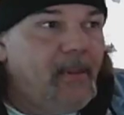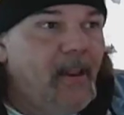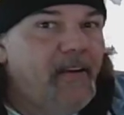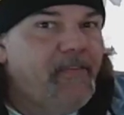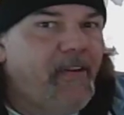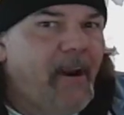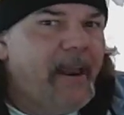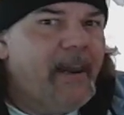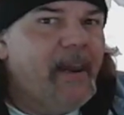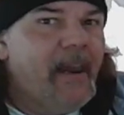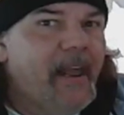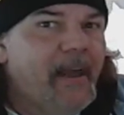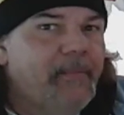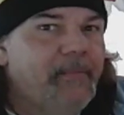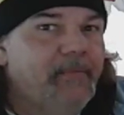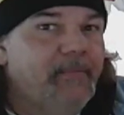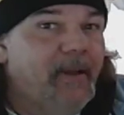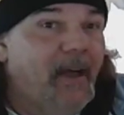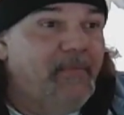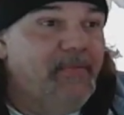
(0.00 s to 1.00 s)
frankly,
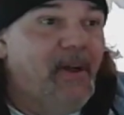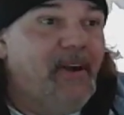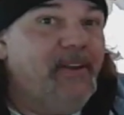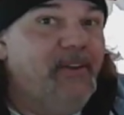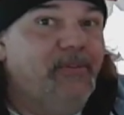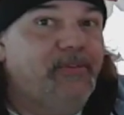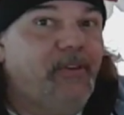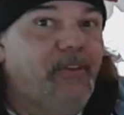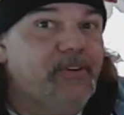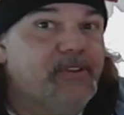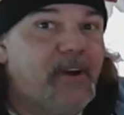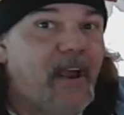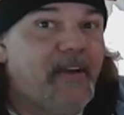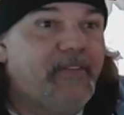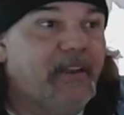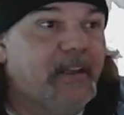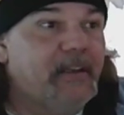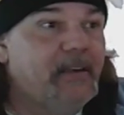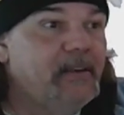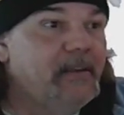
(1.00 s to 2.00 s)
I'm not used to the
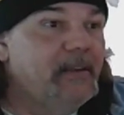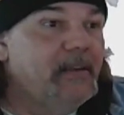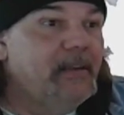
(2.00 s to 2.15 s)
traffic.